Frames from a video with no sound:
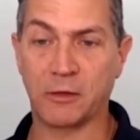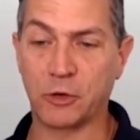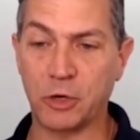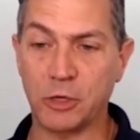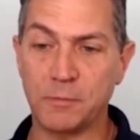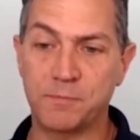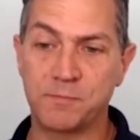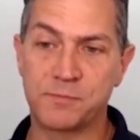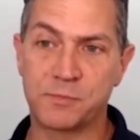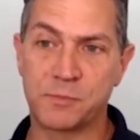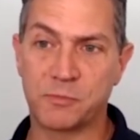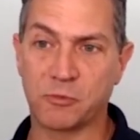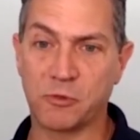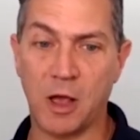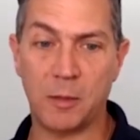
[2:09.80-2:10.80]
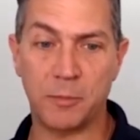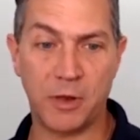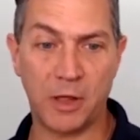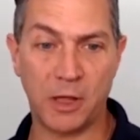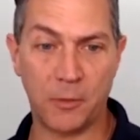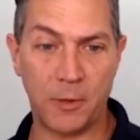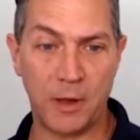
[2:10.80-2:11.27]
Sound good?
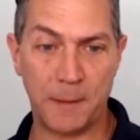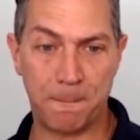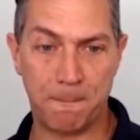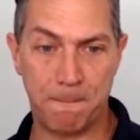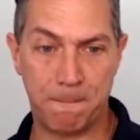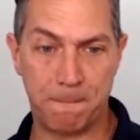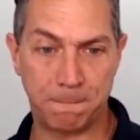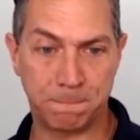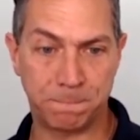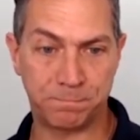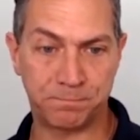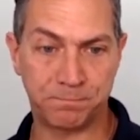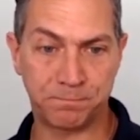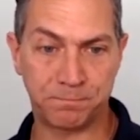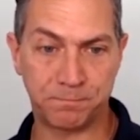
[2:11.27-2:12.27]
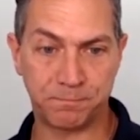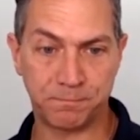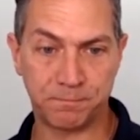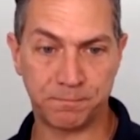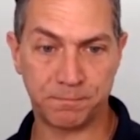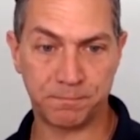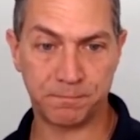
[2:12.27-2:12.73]
Rob, take it away.
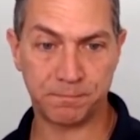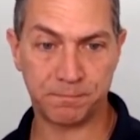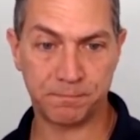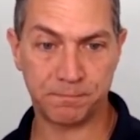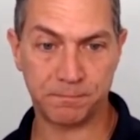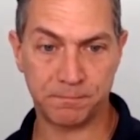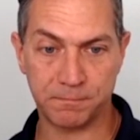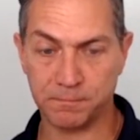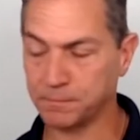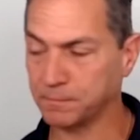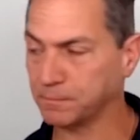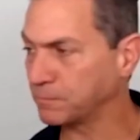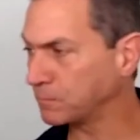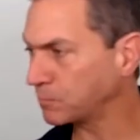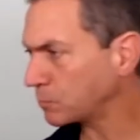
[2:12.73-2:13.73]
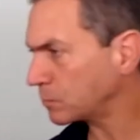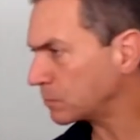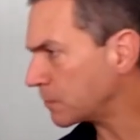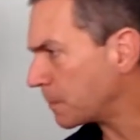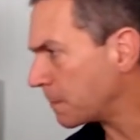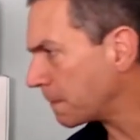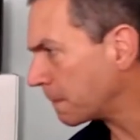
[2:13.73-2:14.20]
All right. Let me just uh,
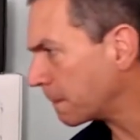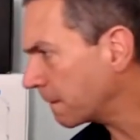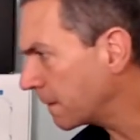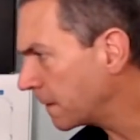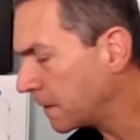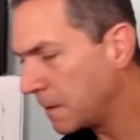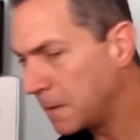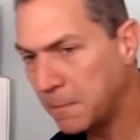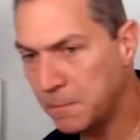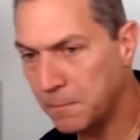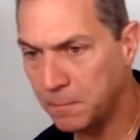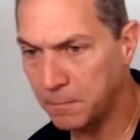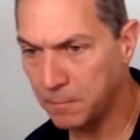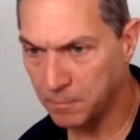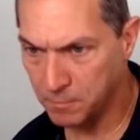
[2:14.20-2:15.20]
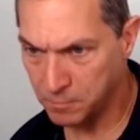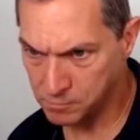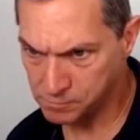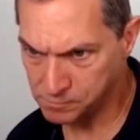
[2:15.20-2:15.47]
share my screen. Thank you,